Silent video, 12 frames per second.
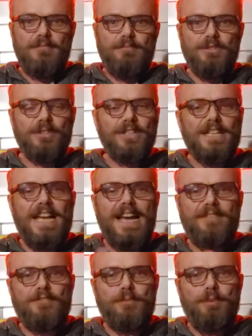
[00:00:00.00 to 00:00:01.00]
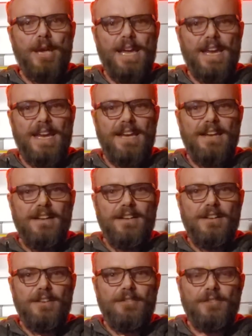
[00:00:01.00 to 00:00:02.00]
but they're going to have to pay
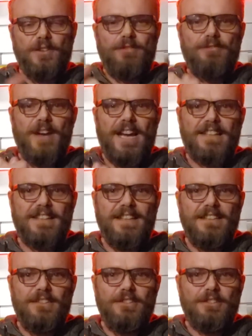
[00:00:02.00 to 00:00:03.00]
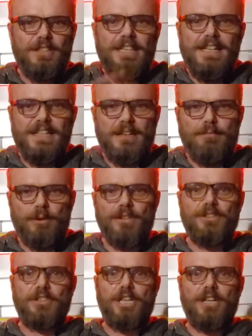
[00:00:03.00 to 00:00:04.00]
for the fact that you're eating up
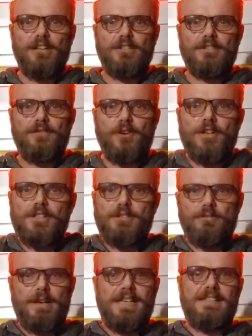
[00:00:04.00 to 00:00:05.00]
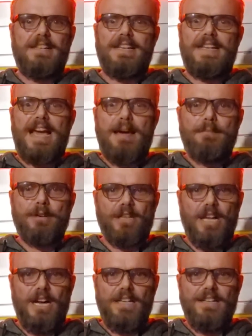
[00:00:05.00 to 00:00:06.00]
all the shares for us to raise any
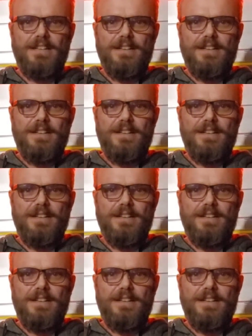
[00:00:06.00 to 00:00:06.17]
capital on.